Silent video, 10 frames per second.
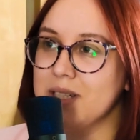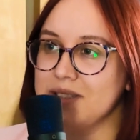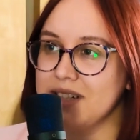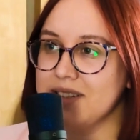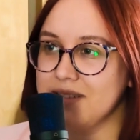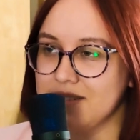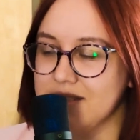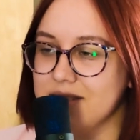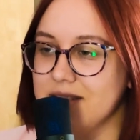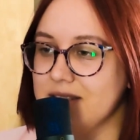Marinette
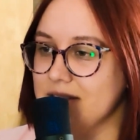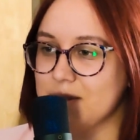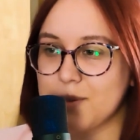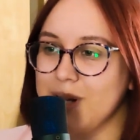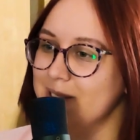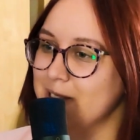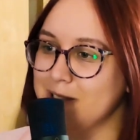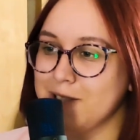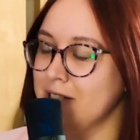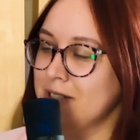
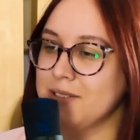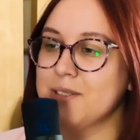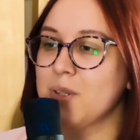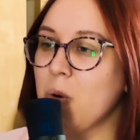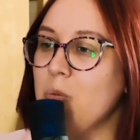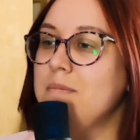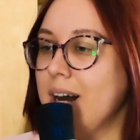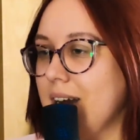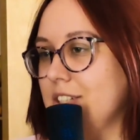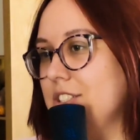trusts her so
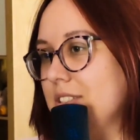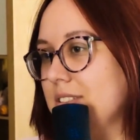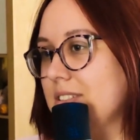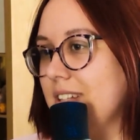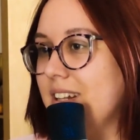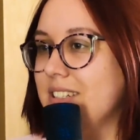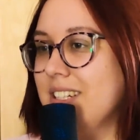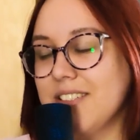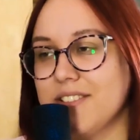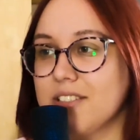much that I
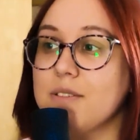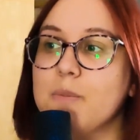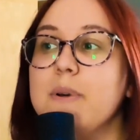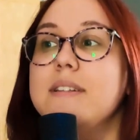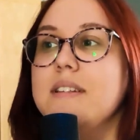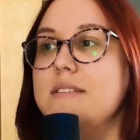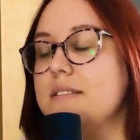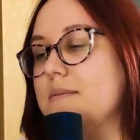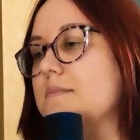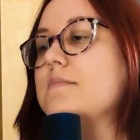learned to cook, but
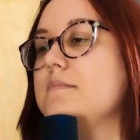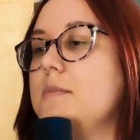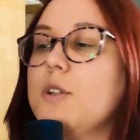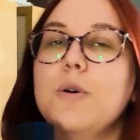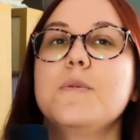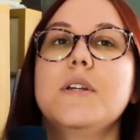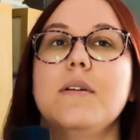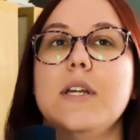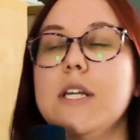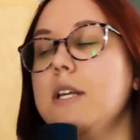it's, you know,
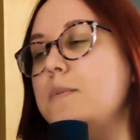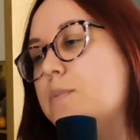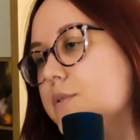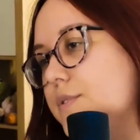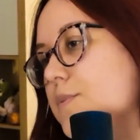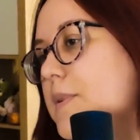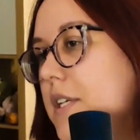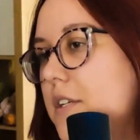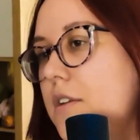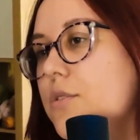it proves to
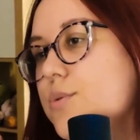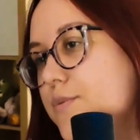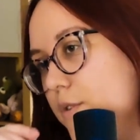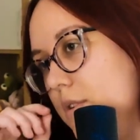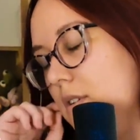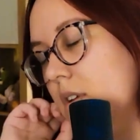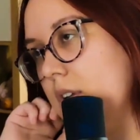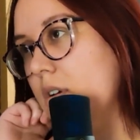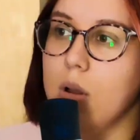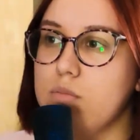be useful.
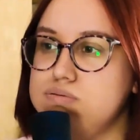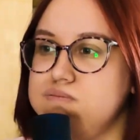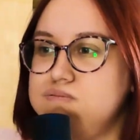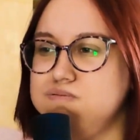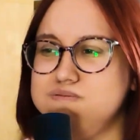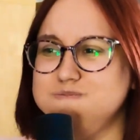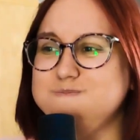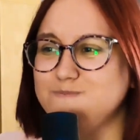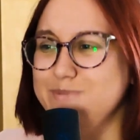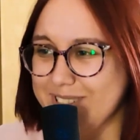But
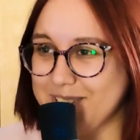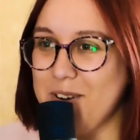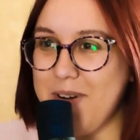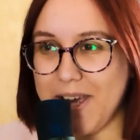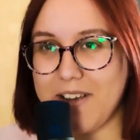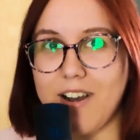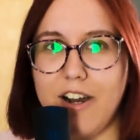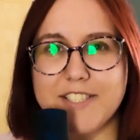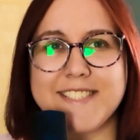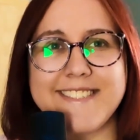oh my
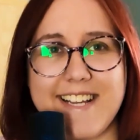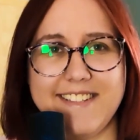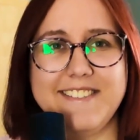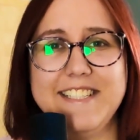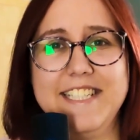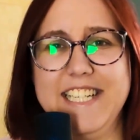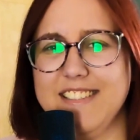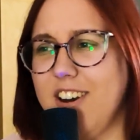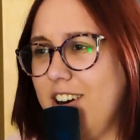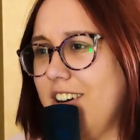gosh,
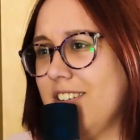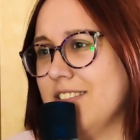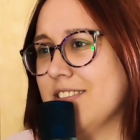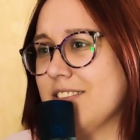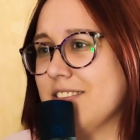Sentinino!